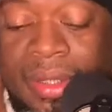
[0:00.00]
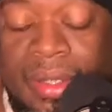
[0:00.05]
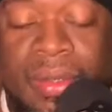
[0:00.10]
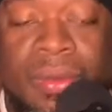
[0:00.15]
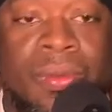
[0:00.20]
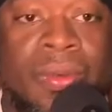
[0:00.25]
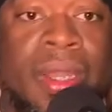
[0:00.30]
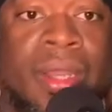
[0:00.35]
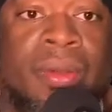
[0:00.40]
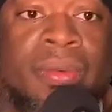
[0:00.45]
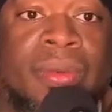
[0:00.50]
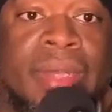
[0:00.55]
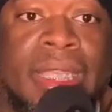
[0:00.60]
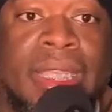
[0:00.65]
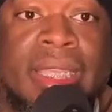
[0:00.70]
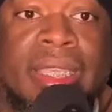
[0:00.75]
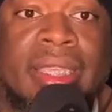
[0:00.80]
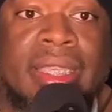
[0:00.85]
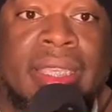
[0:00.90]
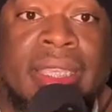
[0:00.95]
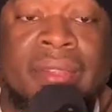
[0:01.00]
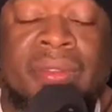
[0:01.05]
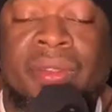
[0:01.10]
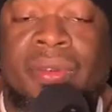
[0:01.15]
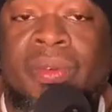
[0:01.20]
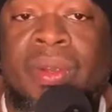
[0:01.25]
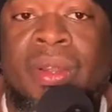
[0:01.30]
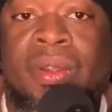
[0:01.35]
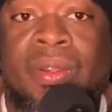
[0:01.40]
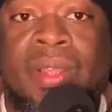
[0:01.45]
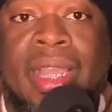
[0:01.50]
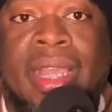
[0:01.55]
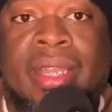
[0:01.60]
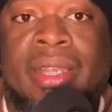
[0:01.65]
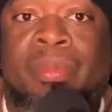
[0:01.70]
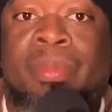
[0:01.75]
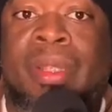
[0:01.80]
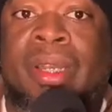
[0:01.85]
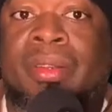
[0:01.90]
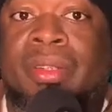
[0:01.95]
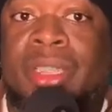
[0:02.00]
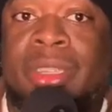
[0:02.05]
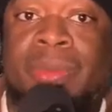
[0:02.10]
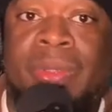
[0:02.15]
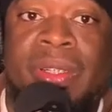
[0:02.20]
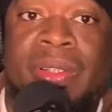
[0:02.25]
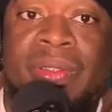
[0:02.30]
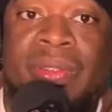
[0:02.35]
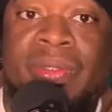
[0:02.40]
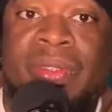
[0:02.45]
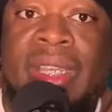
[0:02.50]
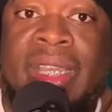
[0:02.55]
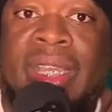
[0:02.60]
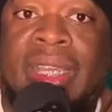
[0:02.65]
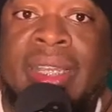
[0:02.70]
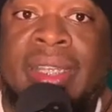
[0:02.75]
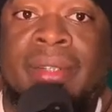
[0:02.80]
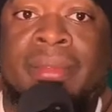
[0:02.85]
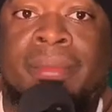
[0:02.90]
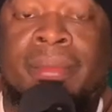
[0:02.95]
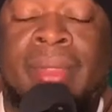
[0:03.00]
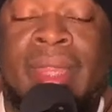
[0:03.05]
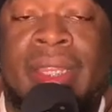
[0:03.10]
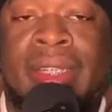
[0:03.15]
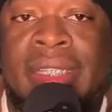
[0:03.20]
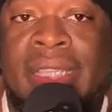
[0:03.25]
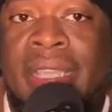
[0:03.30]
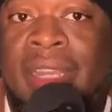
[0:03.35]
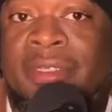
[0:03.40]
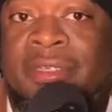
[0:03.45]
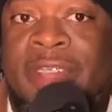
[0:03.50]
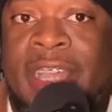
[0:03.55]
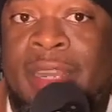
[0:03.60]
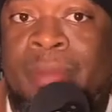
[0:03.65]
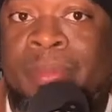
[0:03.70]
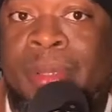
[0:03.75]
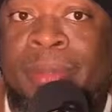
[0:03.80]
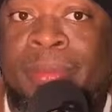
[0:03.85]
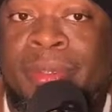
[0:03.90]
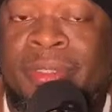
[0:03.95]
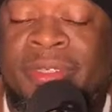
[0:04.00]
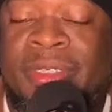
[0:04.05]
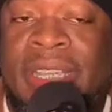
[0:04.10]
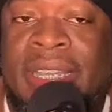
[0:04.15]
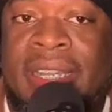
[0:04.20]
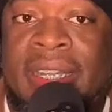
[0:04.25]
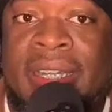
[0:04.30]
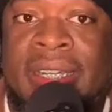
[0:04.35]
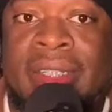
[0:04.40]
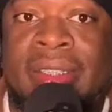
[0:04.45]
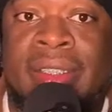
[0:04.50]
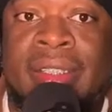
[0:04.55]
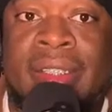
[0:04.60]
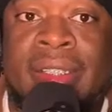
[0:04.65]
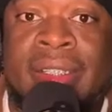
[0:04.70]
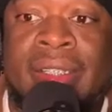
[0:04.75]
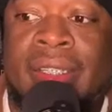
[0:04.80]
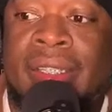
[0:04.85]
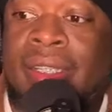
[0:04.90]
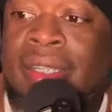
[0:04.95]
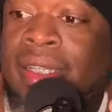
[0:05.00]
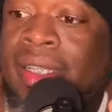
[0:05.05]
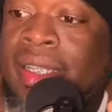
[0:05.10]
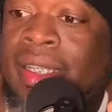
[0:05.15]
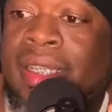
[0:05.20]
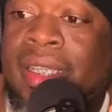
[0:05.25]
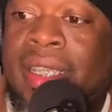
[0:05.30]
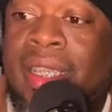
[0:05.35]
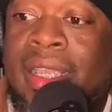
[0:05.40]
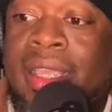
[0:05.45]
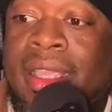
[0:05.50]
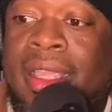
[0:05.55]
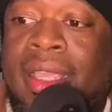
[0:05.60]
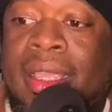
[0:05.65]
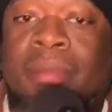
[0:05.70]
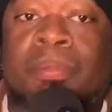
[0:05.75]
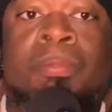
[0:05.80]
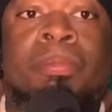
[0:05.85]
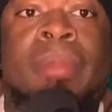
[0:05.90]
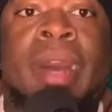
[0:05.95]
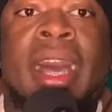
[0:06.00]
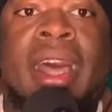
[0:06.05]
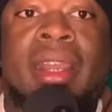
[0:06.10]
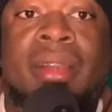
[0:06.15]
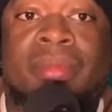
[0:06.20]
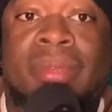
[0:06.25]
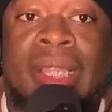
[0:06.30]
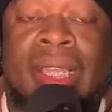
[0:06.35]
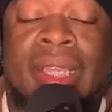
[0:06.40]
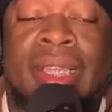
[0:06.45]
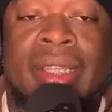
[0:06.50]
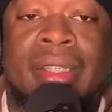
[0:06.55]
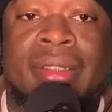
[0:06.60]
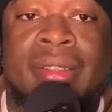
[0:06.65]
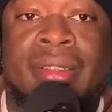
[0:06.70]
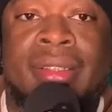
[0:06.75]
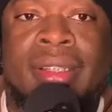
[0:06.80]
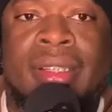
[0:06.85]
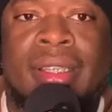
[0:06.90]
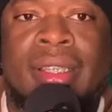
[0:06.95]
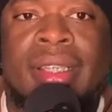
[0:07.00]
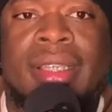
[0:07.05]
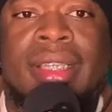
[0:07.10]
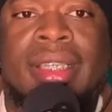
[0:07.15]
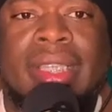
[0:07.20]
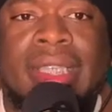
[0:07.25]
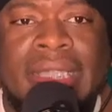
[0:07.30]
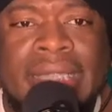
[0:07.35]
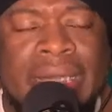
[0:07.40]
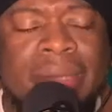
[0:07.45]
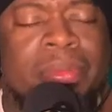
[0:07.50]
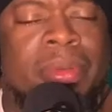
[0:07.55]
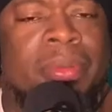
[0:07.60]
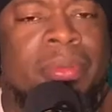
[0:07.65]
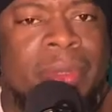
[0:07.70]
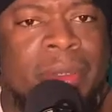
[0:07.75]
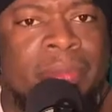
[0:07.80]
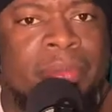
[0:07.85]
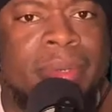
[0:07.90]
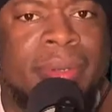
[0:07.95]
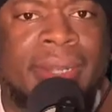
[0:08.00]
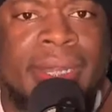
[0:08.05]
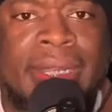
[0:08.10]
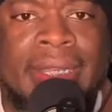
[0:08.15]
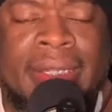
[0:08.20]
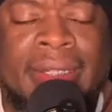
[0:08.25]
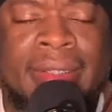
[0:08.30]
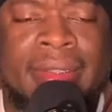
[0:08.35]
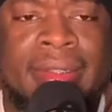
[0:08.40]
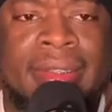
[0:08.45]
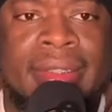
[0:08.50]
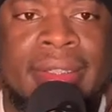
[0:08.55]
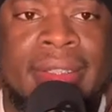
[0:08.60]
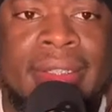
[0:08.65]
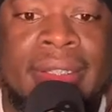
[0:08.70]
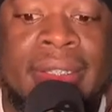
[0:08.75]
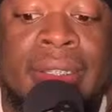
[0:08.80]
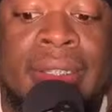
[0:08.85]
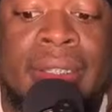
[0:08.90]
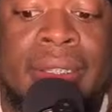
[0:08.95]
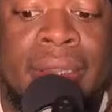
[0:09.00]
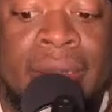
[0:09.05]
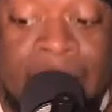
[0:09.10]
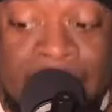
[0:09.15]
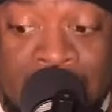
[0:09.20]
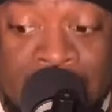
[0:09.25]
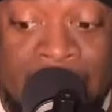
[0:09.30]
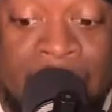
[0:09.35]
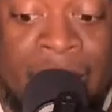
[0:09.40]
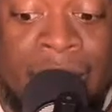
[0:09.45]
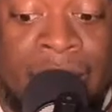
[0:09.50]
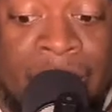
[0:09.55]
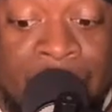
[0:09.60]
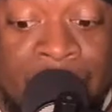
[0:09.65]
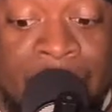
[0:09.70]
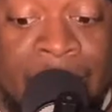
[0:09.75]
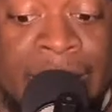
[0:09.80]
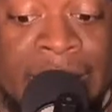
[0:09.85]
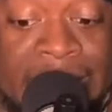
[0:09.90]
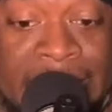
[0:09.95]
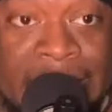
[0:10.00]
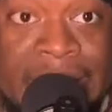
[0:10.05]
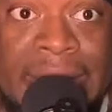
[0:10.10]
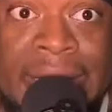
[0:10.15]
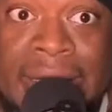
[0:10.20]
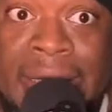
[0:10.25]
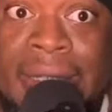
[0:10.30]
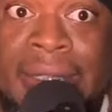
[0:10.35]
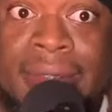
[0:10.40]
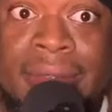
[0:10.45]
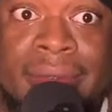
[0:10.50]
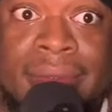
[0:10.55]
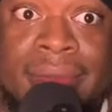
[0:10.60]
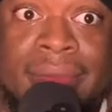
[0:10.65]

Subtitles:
where we give the word of God and depend on the Spirit of God to edify the people of God. Bottom line, keep them in prayer. They're going to need it.